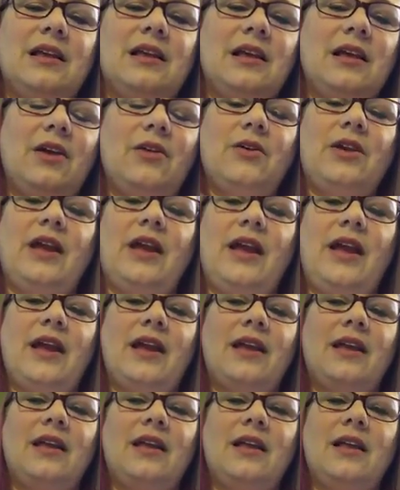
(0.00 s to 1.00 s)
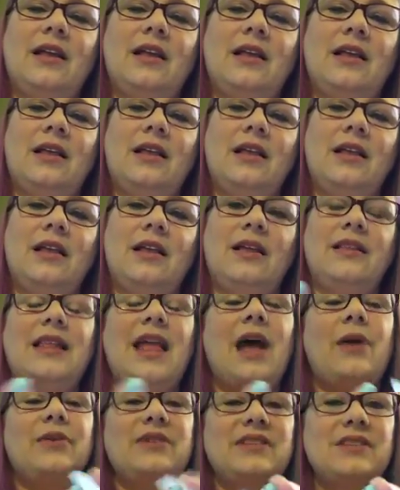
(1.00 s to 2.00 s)
okay.
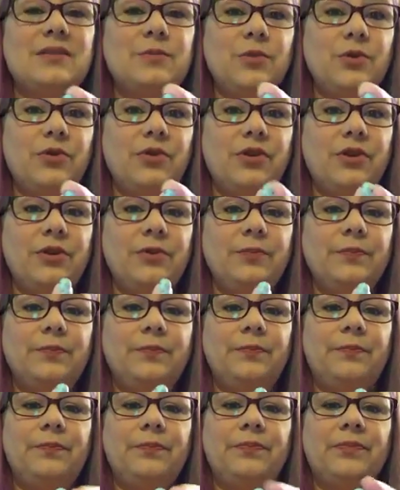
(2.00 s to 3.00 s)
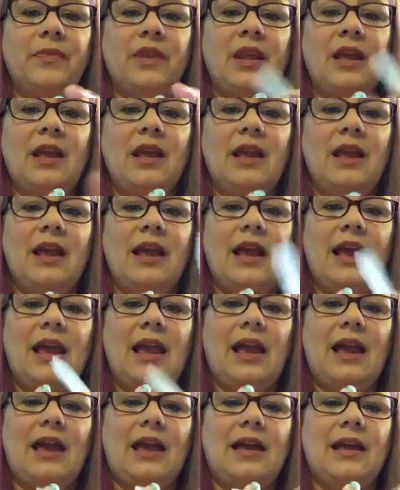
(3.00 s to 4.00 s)
Now it's smoother.
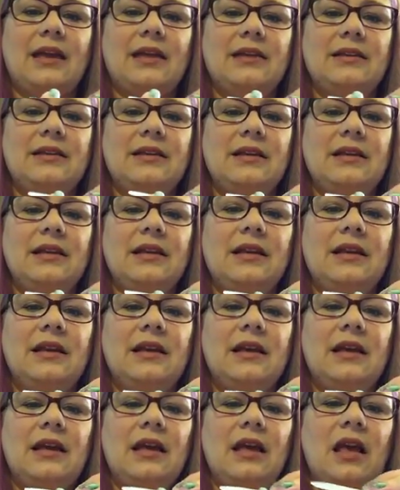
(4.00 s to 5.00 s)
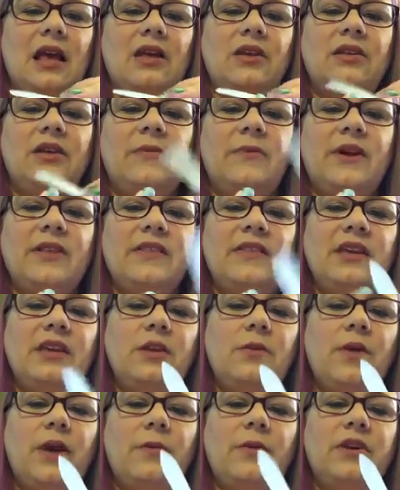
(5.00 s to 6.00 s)
And then one thing
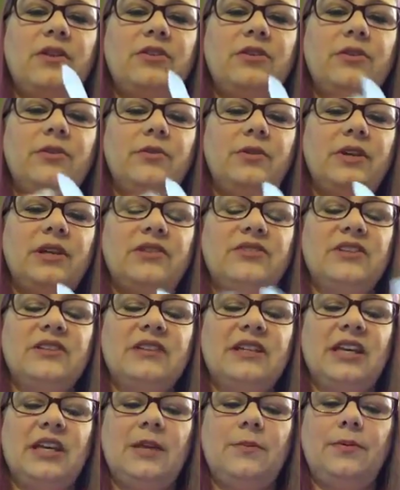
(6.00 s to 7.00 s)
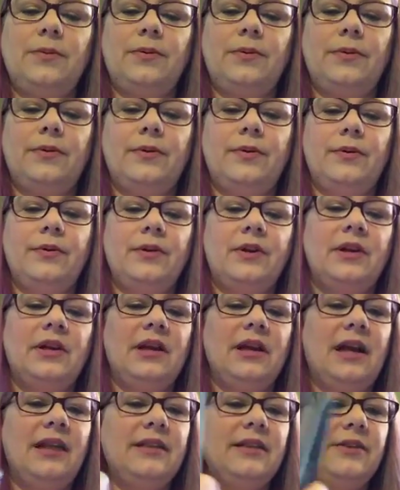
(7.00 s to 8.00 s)
you might want to do is just keep
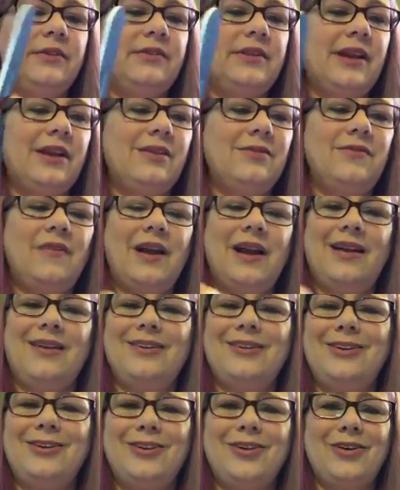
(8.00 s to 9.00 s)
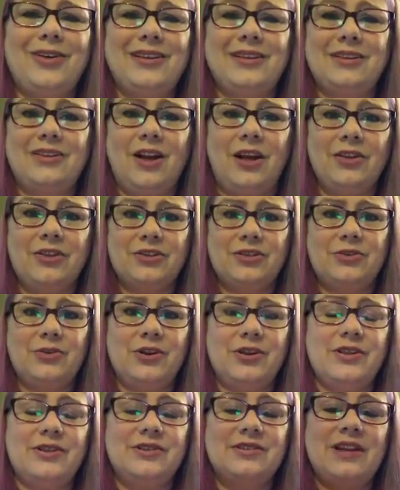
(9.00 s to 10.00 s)
a little nail file. You know, at the dollar
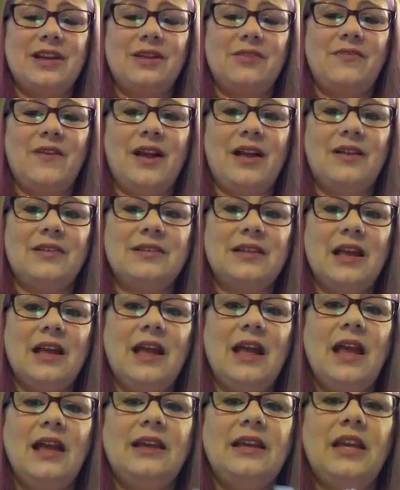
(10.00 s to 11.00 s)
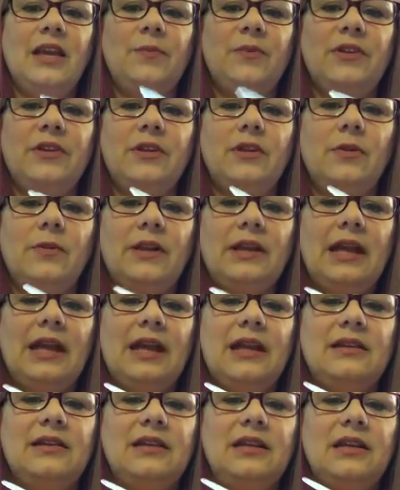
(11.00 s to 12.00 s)
store, there's nail files. Keep a little one
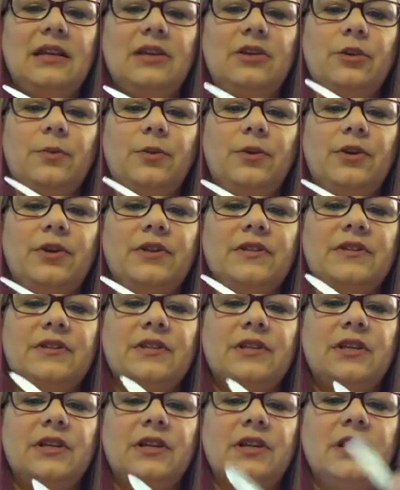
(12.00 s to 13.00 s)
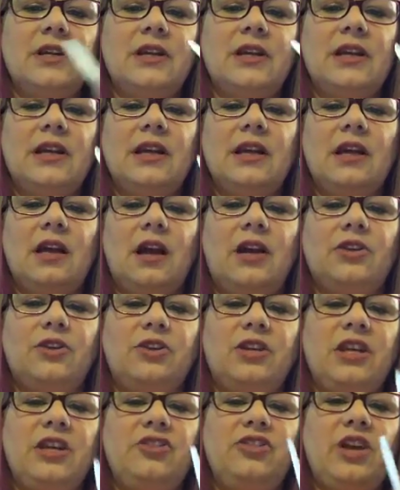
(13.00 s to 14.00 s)
handy in your purse, on your
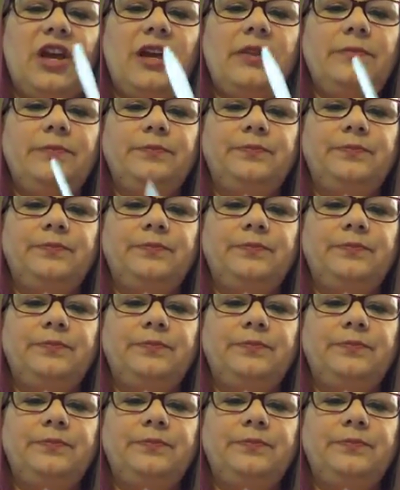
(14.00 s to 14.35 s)
keychain.